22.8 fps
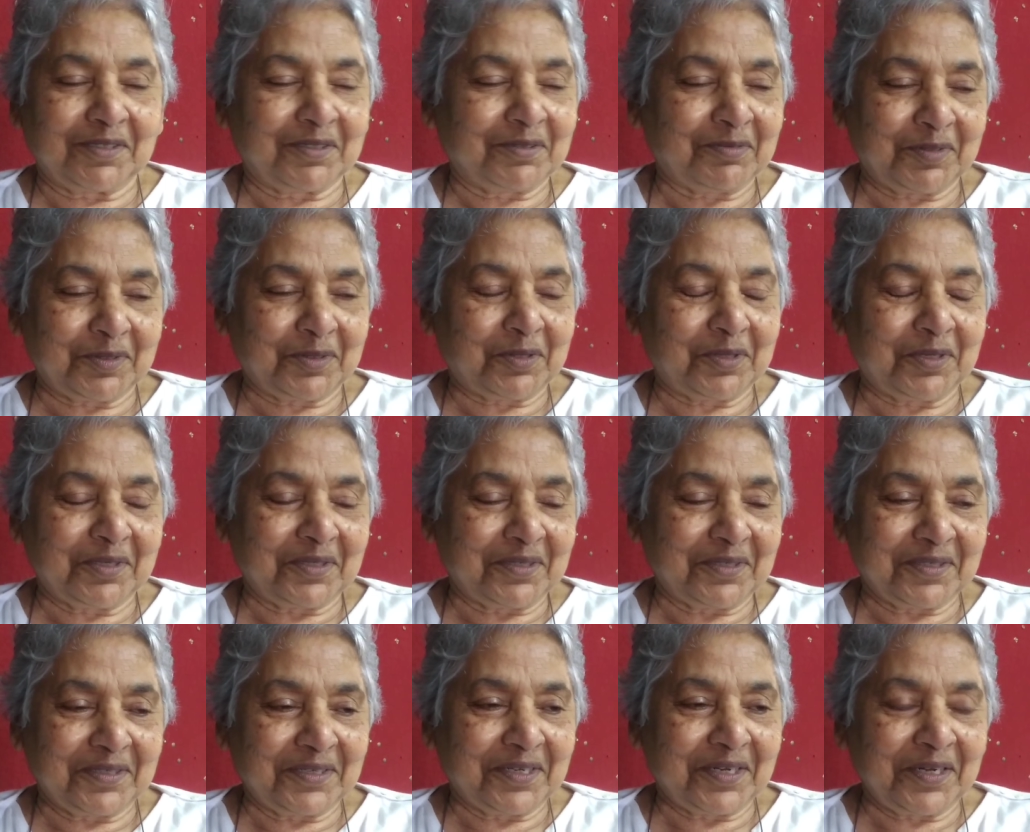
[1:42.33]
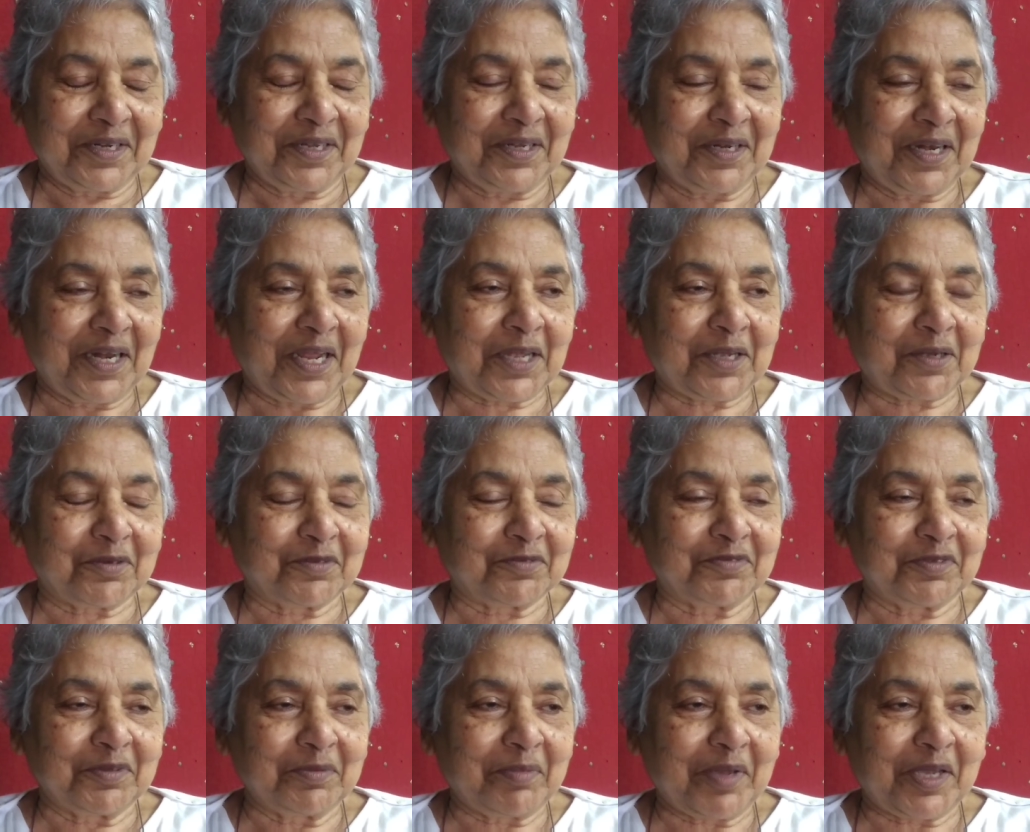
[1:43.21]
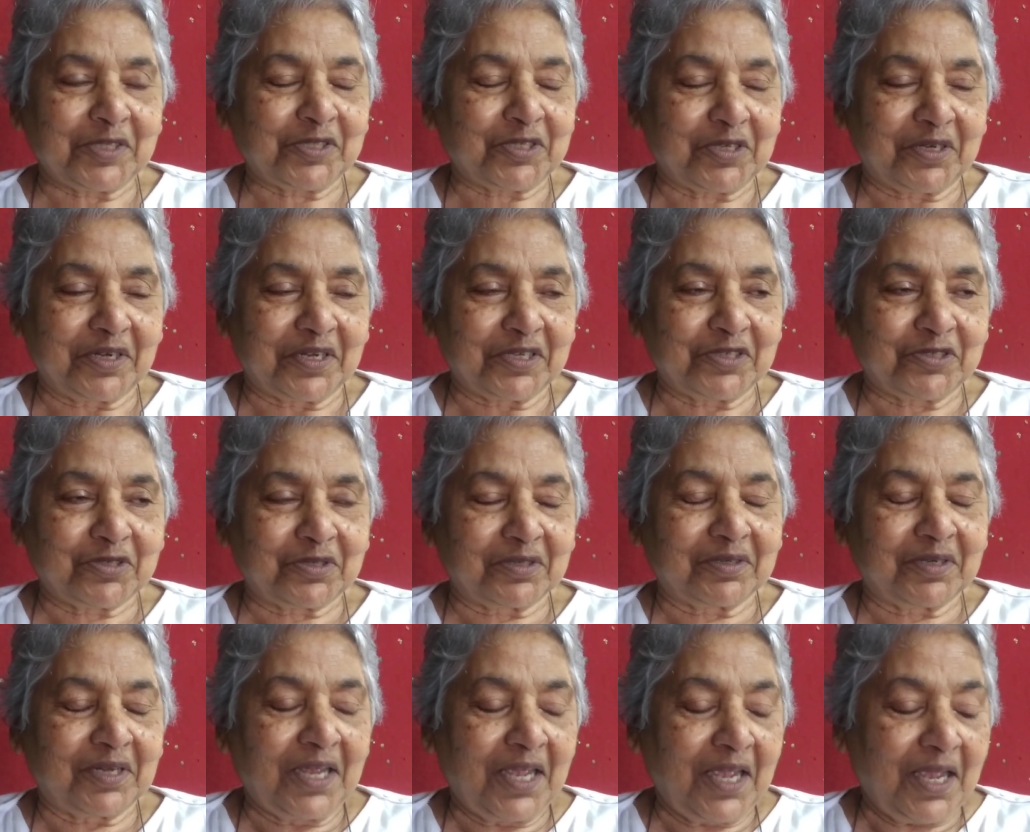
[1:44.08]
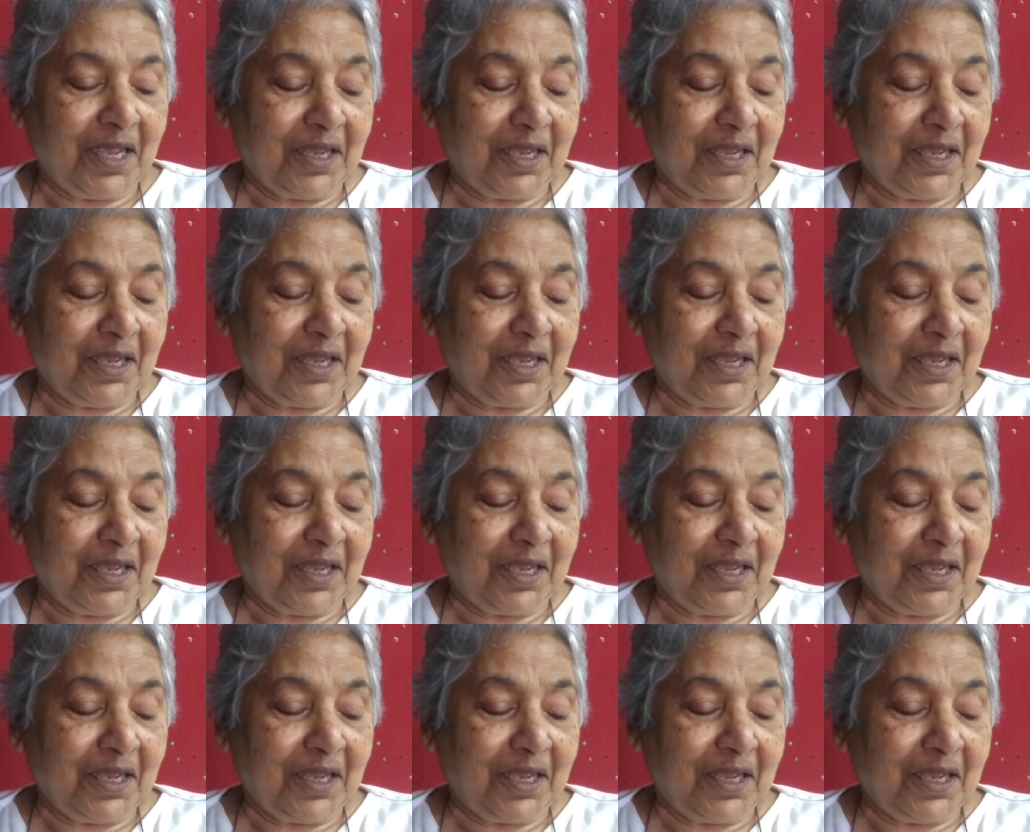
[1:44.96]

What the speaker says: This was really lack of imagination.